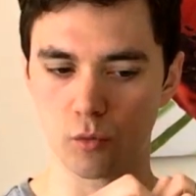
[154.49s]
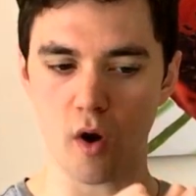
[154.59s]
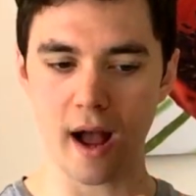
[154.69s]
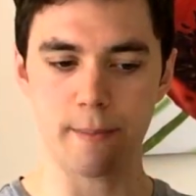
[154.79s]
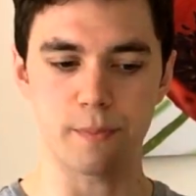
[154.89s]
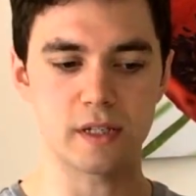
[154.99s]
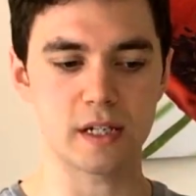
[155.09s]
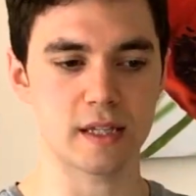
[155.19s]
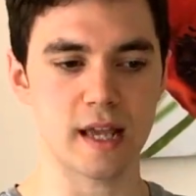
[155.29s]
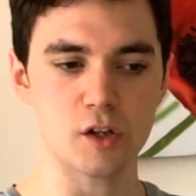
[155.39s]
what happens
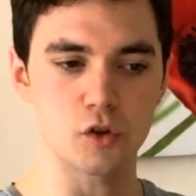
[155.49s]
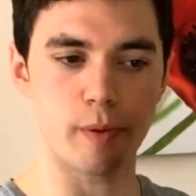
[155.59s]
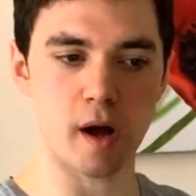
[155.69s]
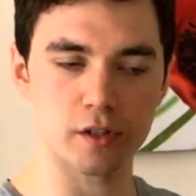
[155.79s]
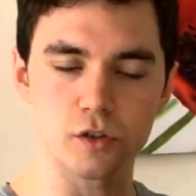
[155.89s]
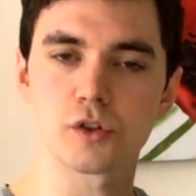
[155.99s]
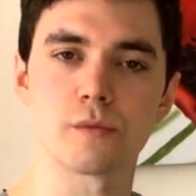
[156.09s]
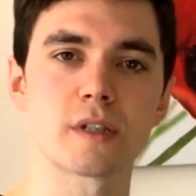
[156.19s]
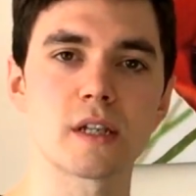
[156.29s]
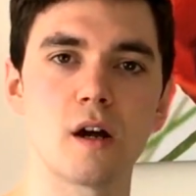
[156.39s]
is the actual particles
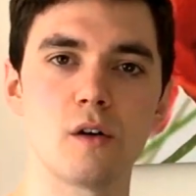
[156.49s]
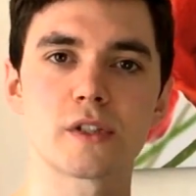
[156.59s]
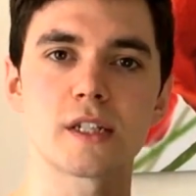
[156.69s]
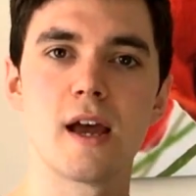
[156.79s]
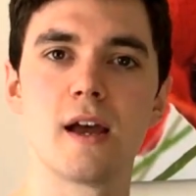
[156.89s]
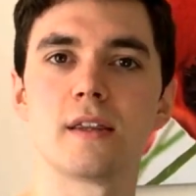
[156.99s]
themselves,